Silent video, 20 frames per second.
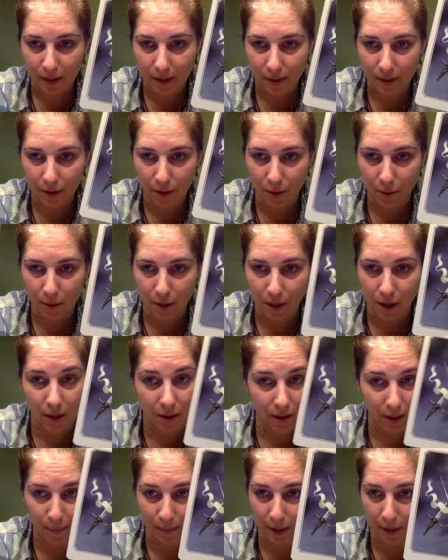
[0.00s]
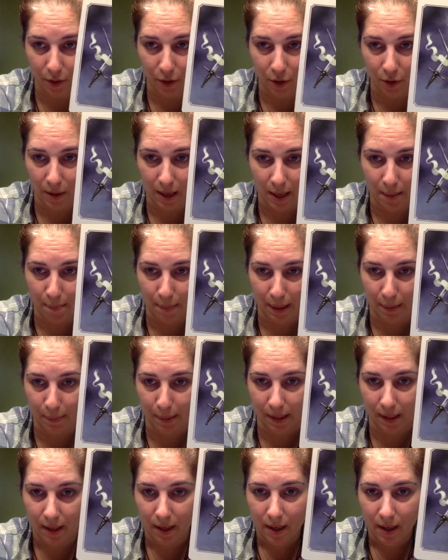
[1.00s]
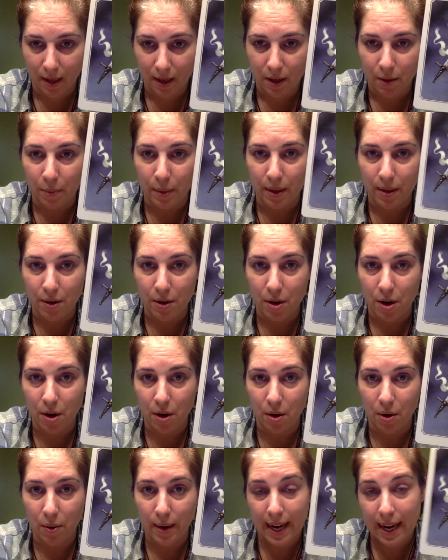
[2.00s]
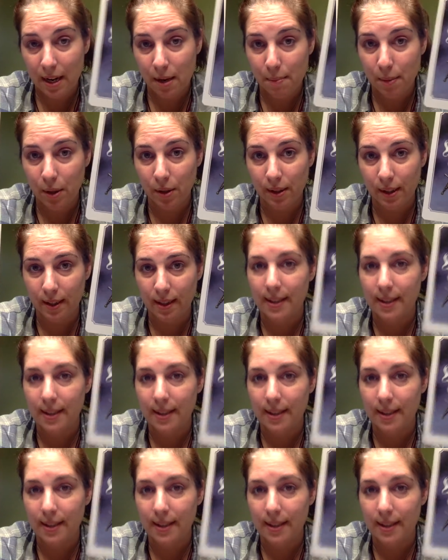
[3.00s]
So there are some that are straight up pips with no animals, and